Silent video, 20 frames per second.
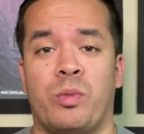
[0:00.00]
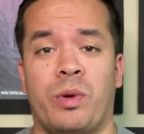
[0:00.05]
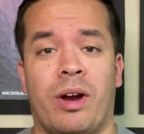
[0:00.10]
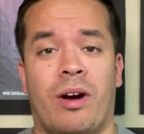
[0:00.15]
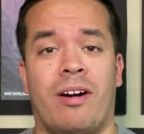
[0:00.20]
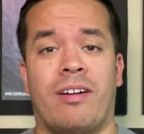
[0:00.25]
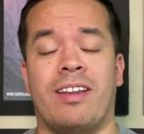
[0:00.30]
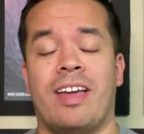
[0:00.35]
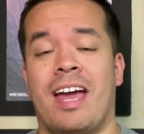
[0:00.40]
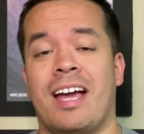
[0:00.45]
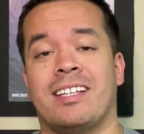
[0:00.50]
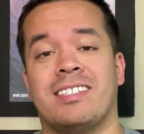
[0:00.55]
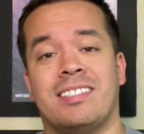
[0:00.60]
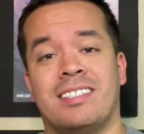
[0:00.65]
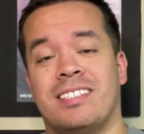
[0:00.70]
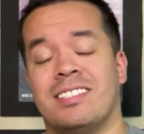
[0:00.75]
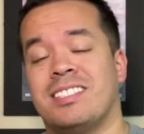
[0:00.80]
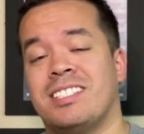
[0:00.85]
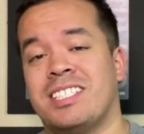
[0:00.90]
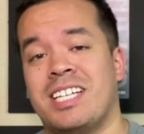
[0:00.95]
We are in
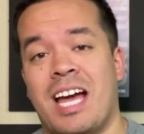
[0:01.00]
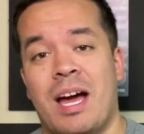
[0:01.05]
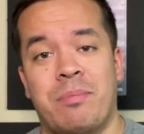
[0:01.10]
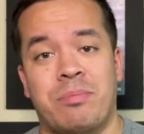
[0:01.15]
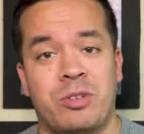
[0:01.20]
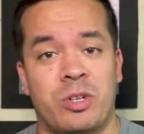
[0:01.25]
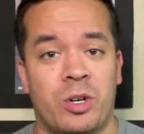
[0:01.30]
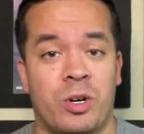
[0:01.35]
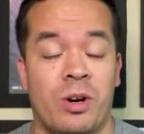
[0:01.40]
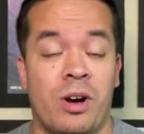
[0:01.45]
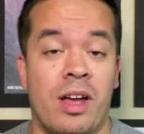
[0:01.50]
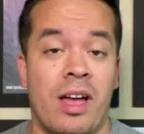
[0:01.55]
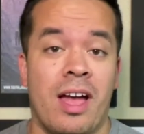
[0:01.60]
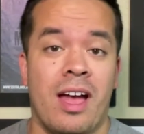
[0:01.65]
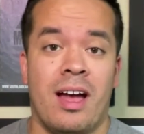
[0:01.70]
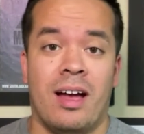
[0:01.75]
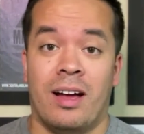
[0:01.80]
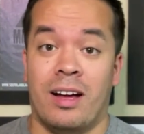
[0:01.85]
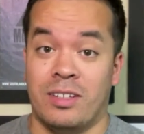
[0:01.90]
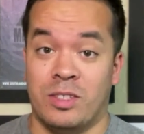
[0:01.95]
Exodus chapter
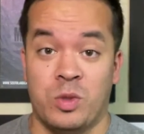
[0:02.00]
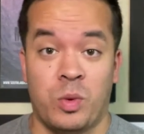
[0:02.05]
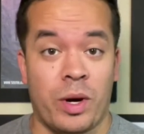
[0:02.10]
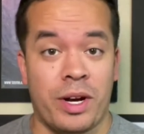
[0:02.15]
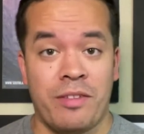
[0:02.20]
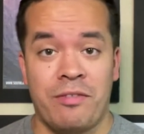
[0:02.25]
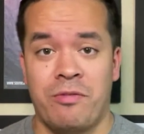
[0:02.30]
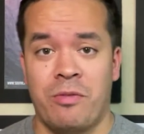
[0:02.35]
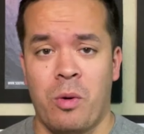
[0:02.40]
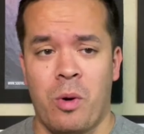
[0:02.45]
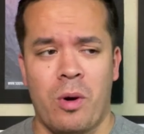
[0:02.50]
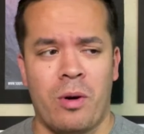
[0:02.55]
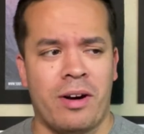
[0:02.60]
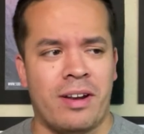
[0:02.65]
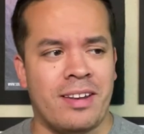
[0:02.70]
uh, 24,